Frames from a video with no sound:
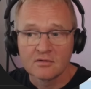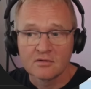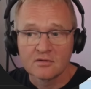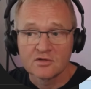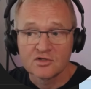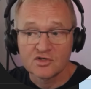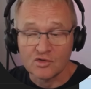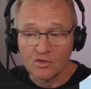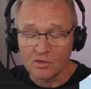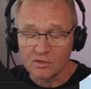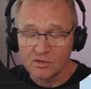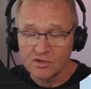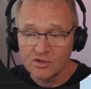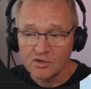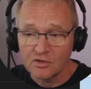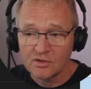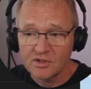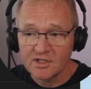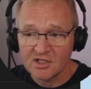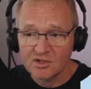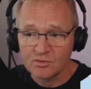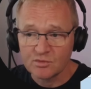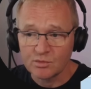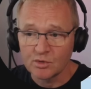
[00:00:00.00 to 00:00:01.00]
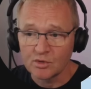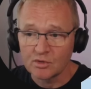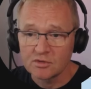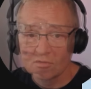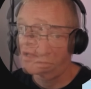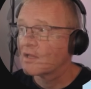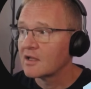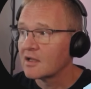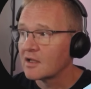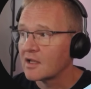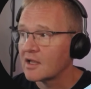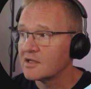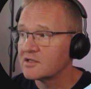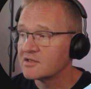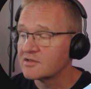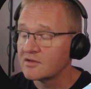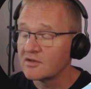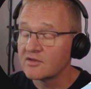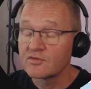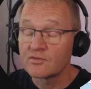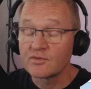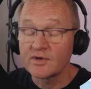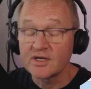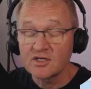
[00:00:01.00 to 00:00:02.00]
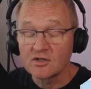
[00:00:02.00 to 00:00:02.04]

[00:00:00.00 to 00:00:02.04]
Scroll to your dashboard Enter the three